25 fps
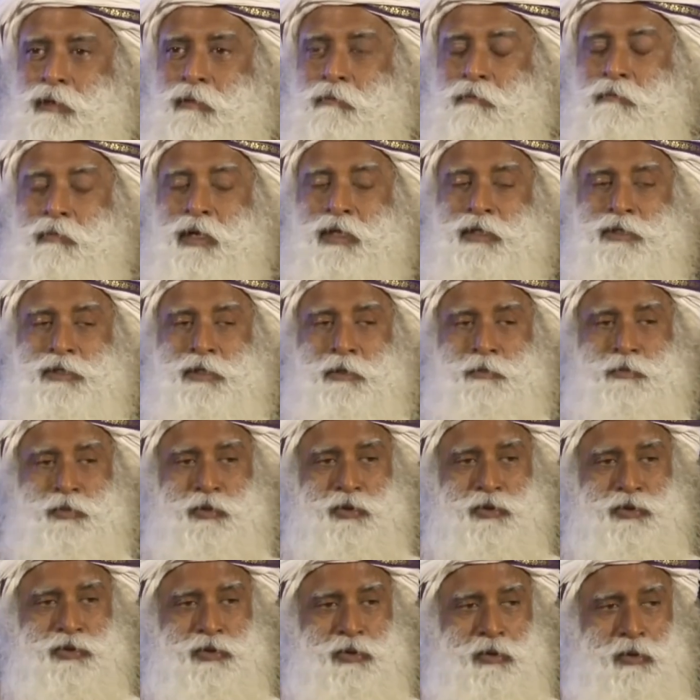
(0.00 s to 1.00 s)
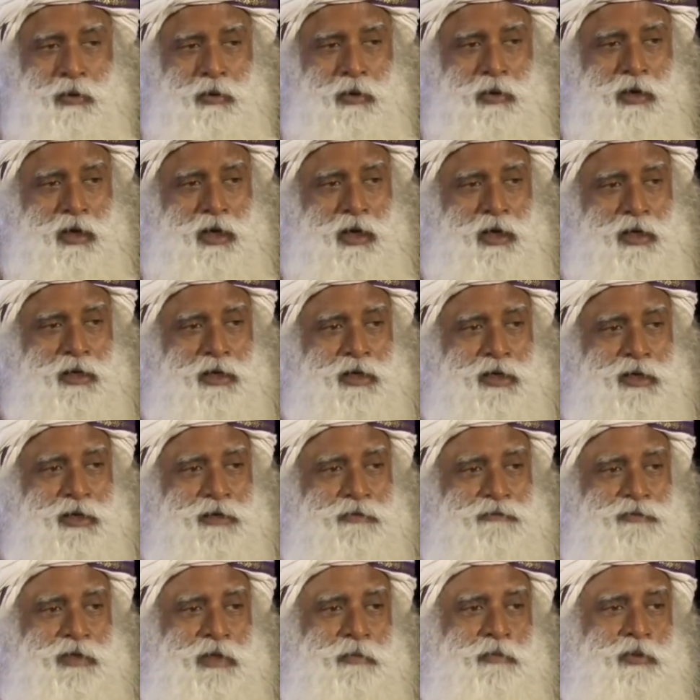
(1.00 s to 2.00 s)
But suppose all 100
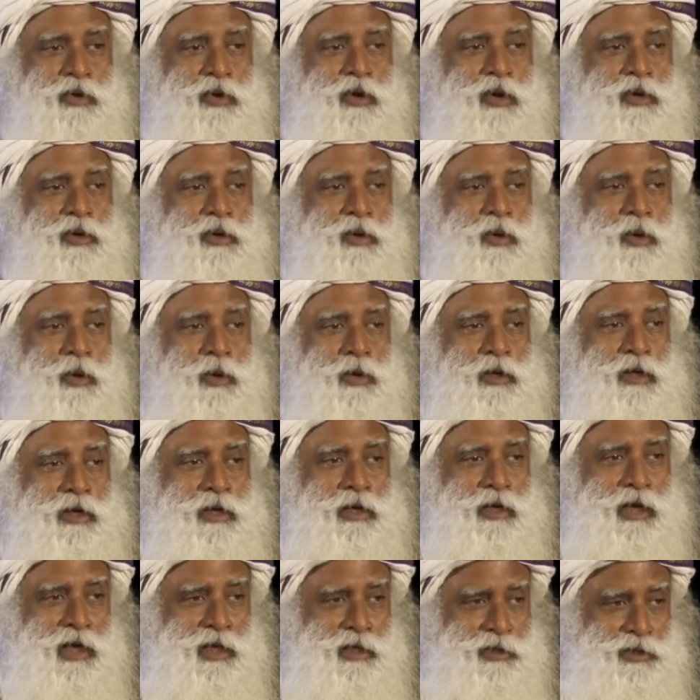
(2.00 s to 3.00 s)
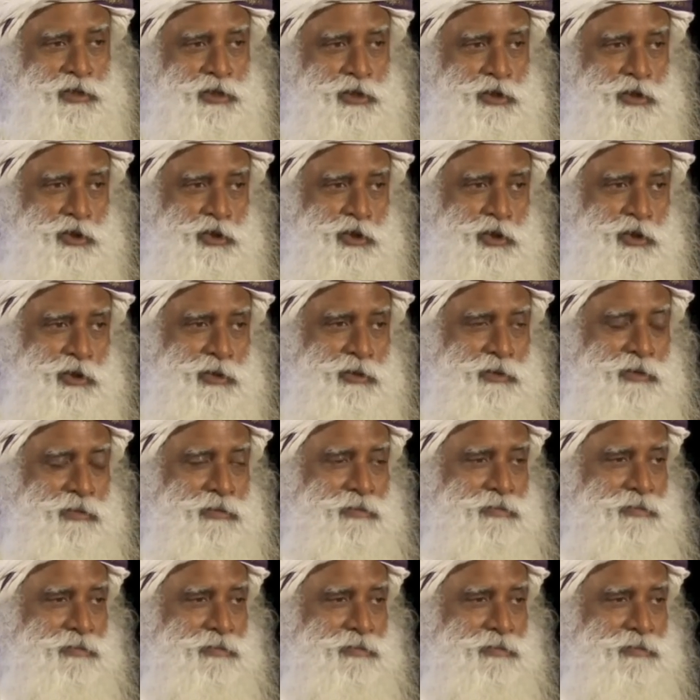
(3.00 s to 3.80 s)
of them got organized into a